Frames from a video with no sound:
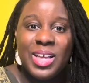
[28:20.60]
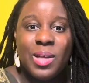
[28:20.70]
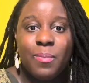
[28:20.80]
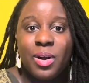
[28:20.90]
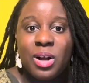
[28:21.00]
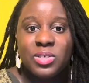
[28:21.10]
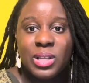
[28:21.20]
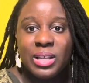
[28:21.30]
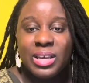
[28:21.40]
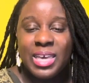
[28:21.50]
but also
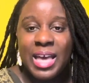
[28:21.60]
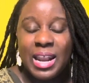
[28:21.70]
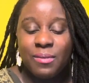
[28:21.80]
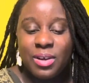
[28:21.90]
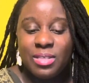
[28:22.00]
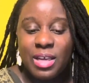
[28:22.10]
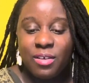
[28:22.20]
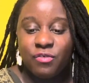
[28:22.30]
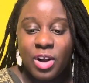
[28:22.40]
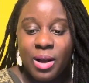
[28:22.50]
looking at everything
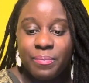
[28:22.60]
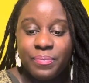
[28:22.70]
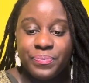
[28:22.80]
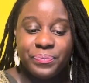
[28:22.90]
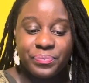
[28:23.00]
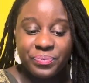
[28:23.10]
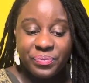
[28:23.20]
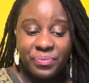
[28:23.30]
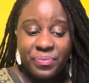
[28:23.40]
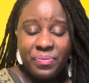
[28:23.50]
from
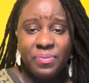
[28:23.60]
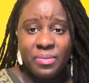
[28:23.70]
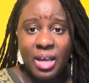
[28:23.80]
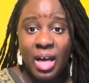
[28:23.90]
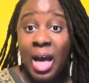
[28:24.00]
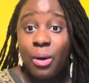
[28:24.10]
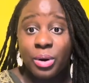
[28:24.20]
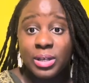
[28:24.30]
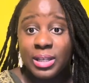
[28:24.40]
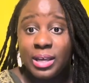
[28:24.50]

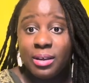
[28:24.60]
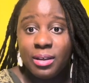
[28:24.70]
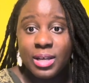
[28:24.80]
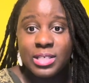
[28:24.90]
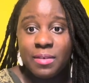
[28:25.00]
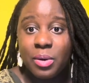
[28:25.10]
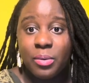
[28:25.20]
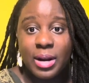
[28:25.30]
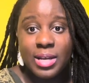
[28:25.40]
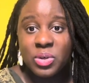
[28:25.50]
outwardly, because everyone
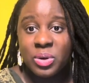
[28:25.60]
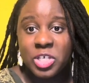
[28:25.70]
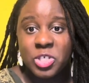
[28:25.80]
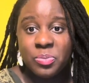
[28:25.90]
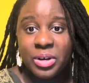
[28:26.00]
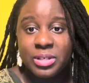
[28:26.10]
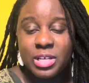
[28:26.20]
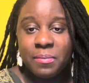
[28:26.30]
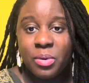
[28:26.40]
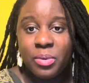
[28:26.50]
has their own experience.
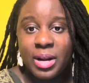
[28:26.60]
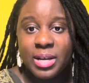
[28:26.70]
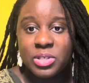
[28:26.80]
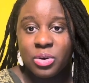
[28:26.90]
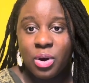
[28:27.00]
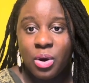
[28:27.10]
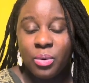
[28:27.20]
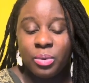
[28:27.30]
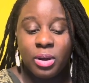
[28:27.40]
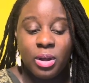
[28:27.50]
Everyone has their
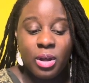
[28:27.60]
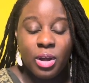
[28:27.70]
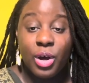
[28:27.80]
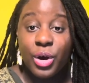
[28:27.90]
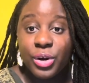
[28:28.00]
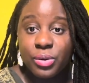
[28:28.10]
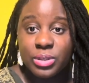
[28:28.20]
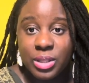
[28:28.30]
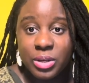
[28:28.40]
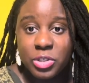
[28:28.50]
own hurdles
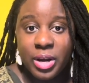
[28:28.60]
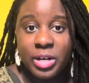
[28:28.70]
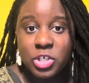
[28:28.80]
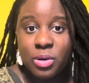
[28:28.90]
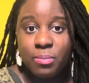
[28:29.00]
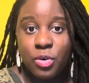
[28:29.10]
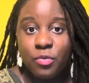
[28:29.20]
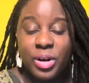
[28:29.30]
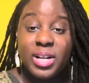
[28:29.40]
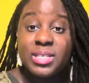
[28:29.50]
that they're trying to jump
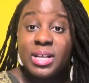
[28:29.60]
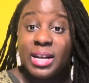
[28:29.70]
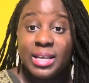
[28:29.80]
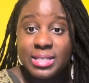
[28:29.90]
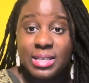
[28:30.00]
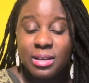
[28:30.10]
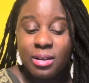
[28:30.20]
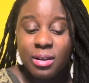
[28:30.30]
over, and it's not easy.